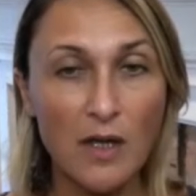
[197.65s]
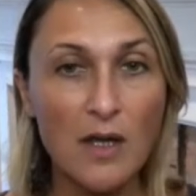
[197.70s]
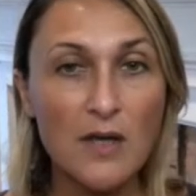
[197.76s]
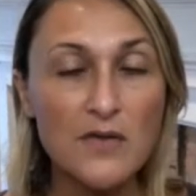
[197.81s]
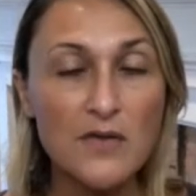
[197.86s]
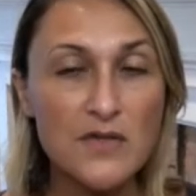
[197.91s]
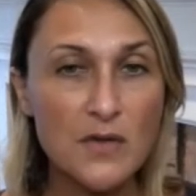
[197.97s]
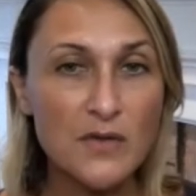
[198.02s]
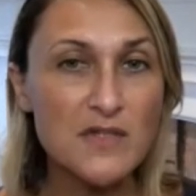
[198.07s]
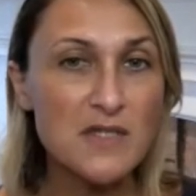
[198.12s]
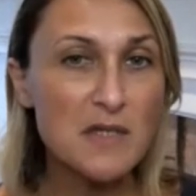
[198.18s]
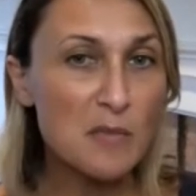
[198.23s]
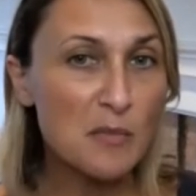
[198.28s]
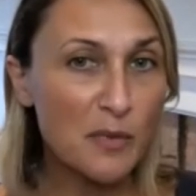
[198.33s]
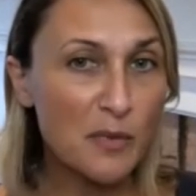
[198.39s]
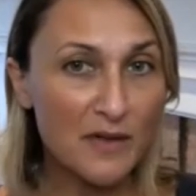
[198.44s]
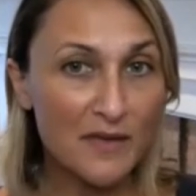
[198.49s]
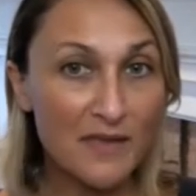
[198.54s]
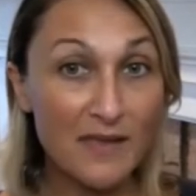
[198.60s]
So it's
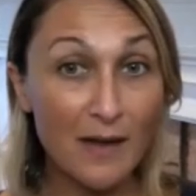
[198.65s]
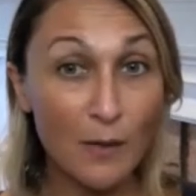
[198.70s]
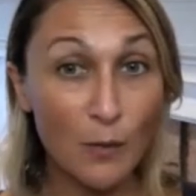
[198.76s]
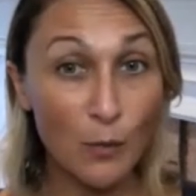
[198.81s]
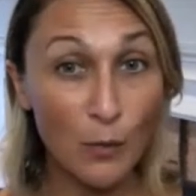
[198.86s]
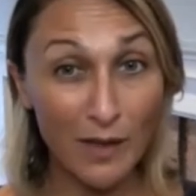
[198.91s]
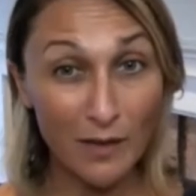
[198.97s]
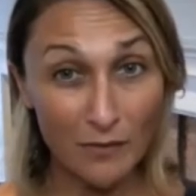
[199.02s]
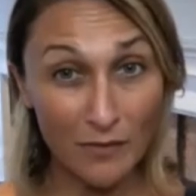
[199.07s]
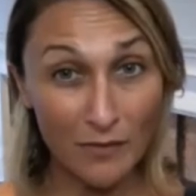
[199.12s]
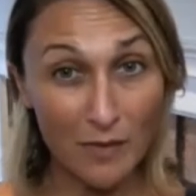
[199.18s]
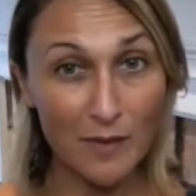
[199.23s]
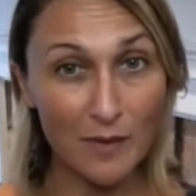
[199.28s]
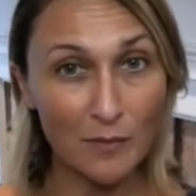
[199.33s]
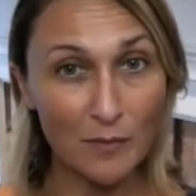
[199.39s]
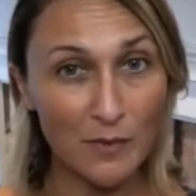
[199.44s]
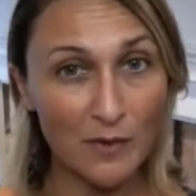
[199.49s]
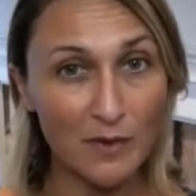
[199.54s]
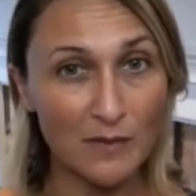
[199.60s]
important that we
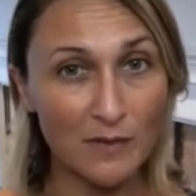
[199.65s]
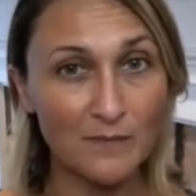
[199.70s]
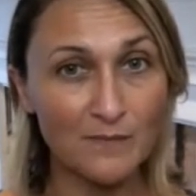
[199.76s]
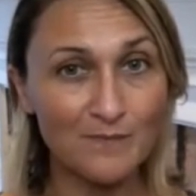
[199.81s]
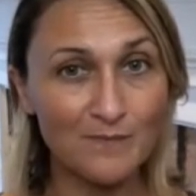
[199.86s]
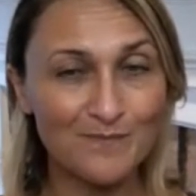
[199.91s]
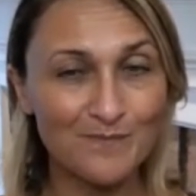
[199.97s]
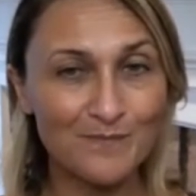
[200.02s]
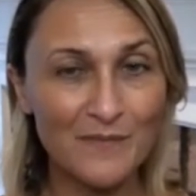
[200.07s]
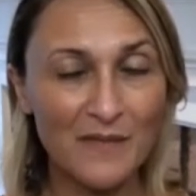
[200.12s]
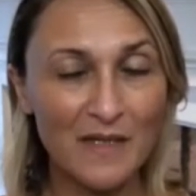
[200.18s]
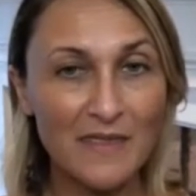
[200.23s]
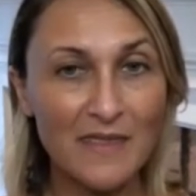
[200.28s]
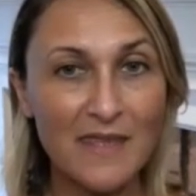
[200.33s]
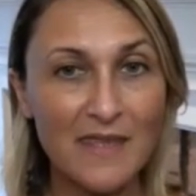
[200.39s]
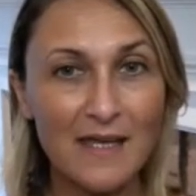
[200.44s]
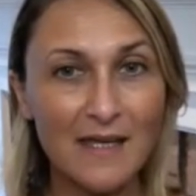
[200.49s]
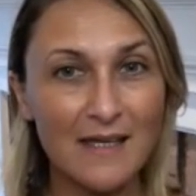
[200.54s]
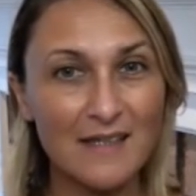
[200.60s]
remember
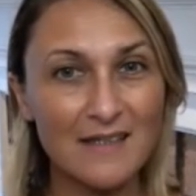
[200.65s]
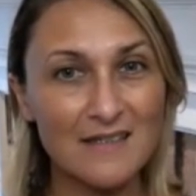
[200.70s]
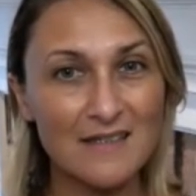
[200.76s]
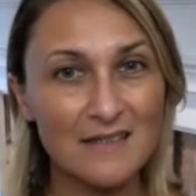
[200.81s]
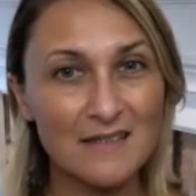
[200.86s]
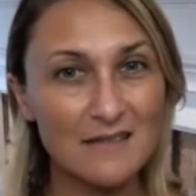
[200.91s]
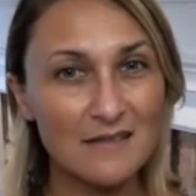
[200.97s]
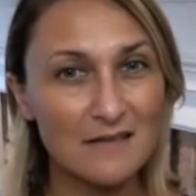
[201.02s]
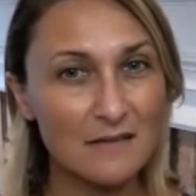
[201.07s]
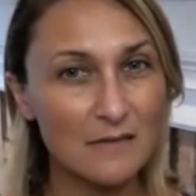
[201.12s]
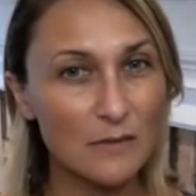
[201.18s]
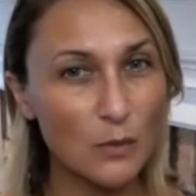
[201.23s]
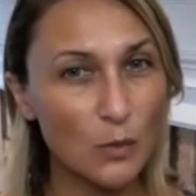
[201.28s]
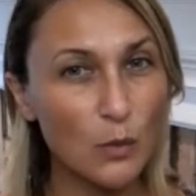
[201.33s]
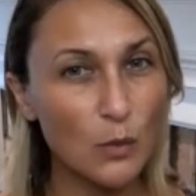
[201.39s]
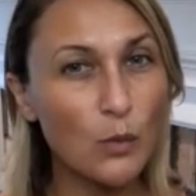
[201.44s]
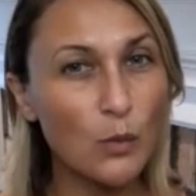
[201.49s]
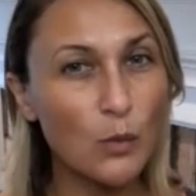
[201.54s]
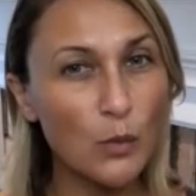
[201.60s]
that
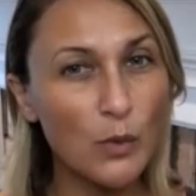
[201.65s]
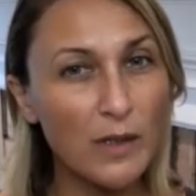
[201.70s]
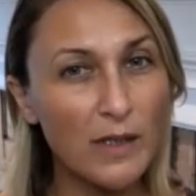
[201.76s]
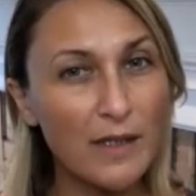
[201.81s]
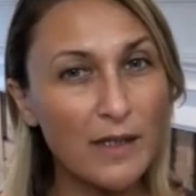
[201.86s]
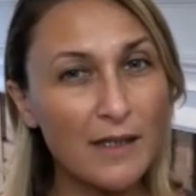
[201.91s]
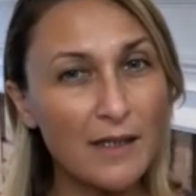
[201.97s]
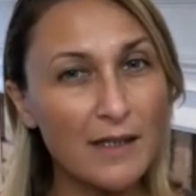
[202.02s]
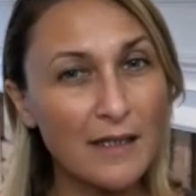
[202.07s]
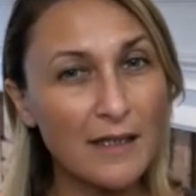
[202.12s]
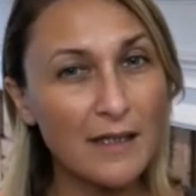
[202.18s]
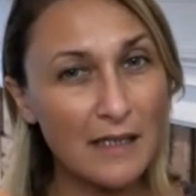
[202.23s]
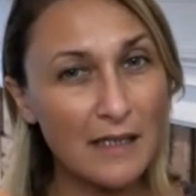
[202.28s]
we